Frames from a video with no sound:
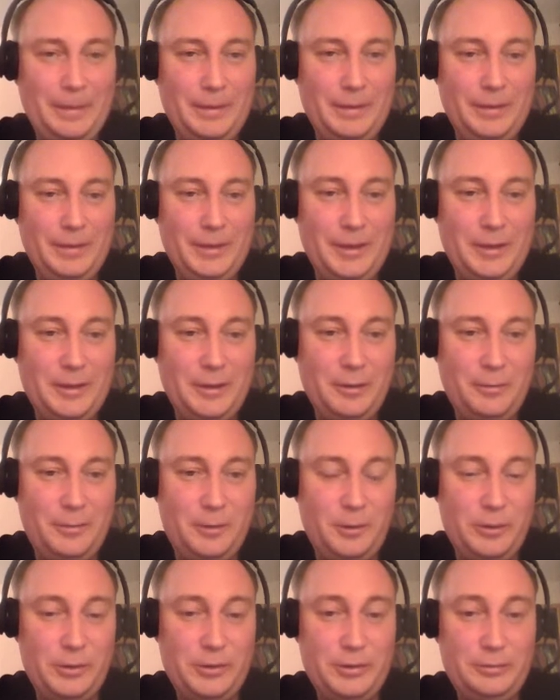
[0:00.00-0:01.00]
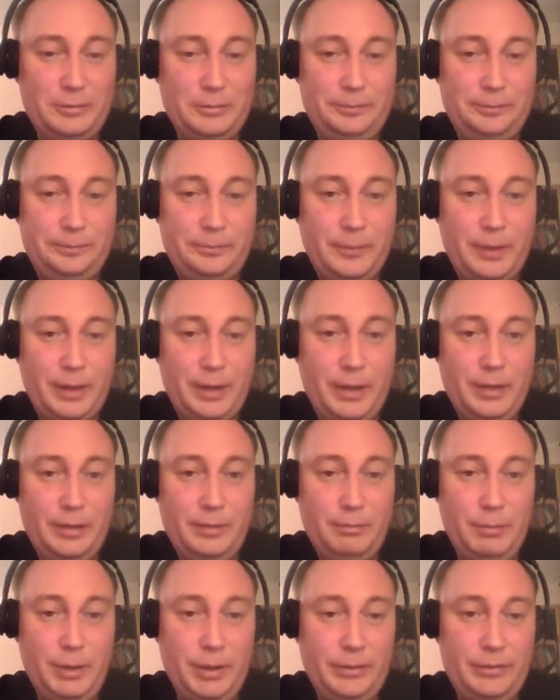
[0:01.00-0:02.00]
layer, of course.
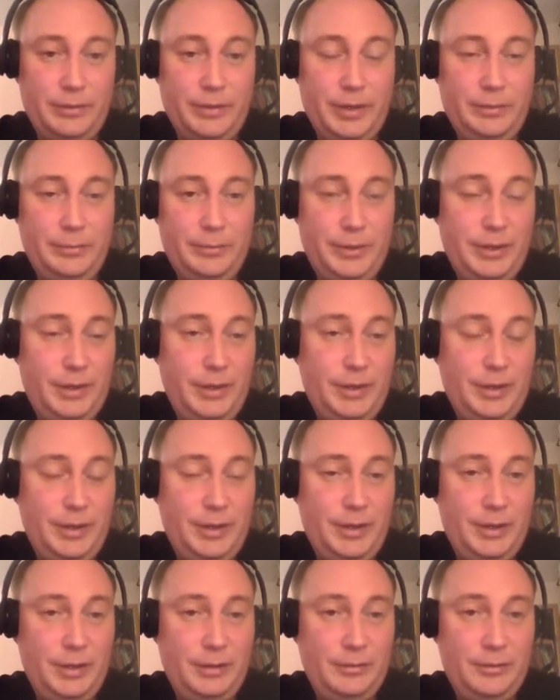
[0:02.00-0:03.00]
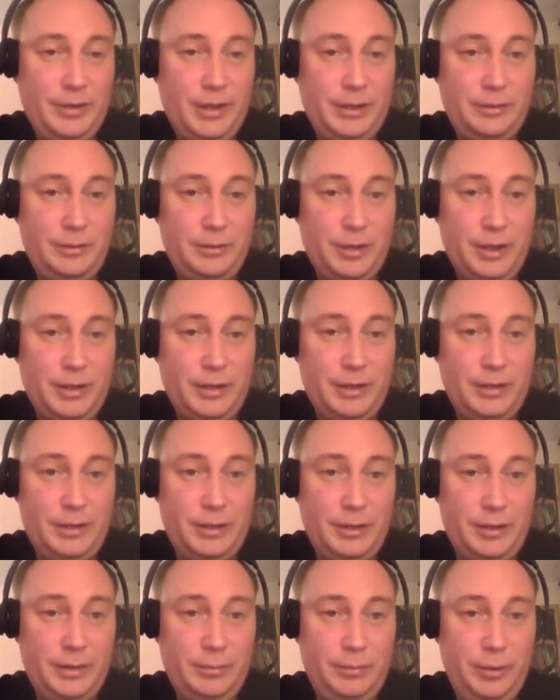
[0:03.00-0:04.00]
But then we try to run
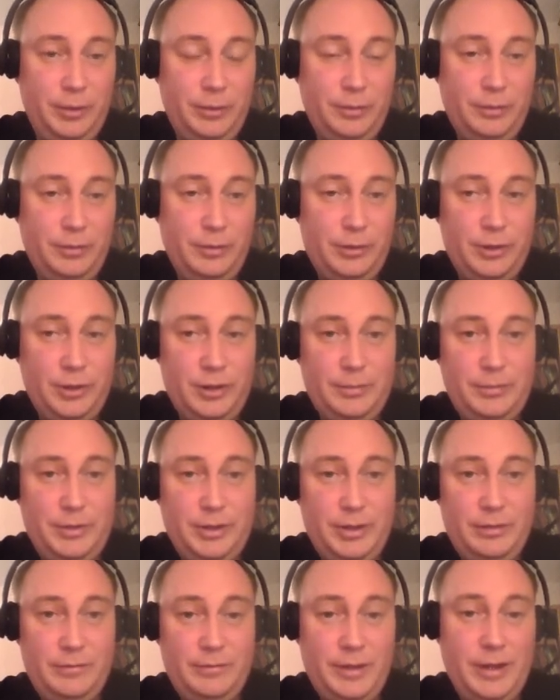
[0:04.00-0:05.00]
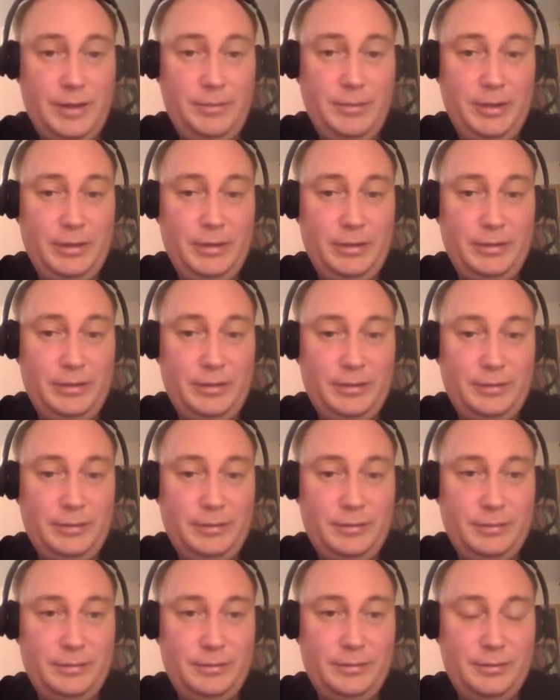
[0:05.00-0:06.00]
it in a pure glibc environment.
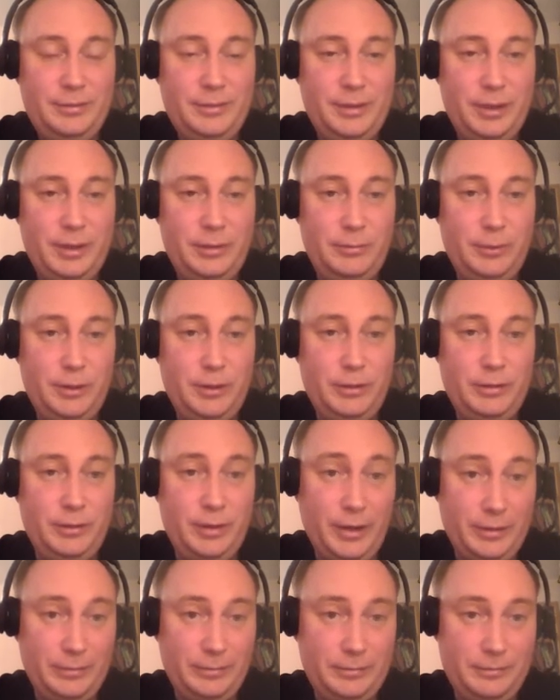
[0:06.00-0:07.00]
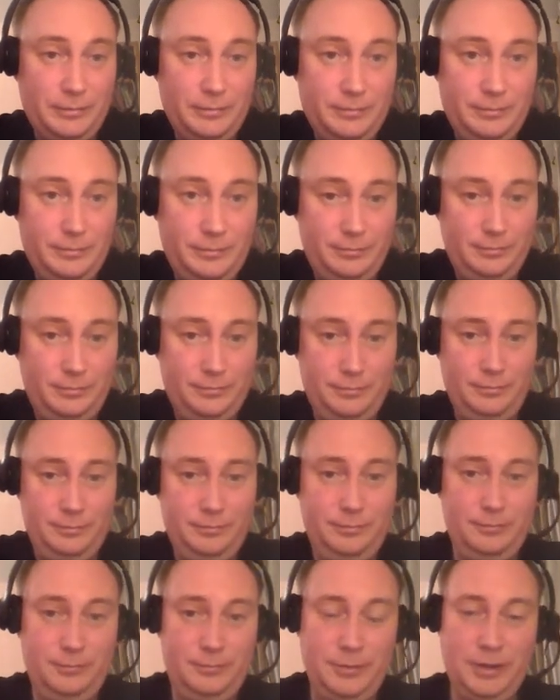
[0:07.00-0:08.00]
It won't run,
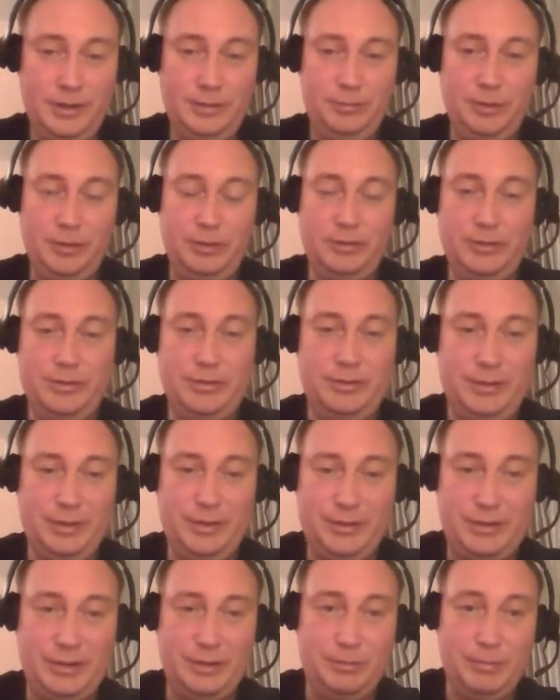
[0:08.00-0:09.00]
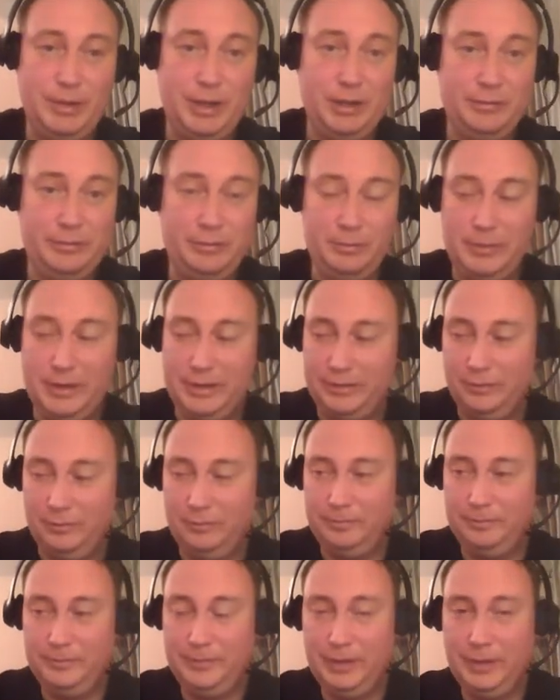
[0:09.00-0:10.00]
right? Because it's compiled for
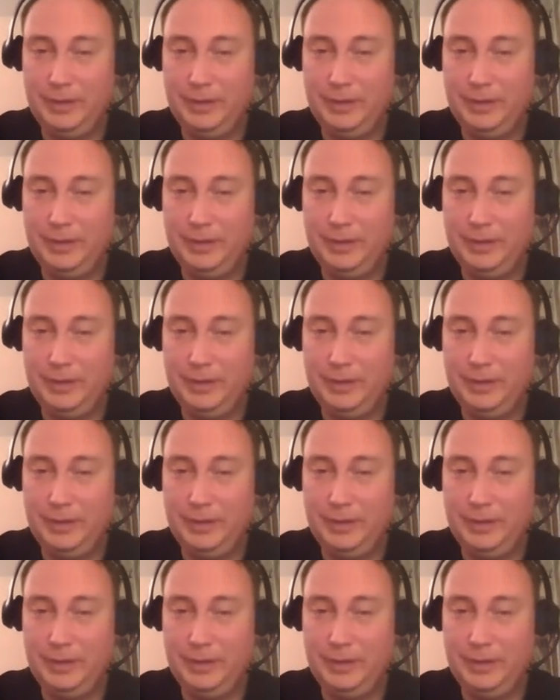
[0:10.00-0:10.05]
musl.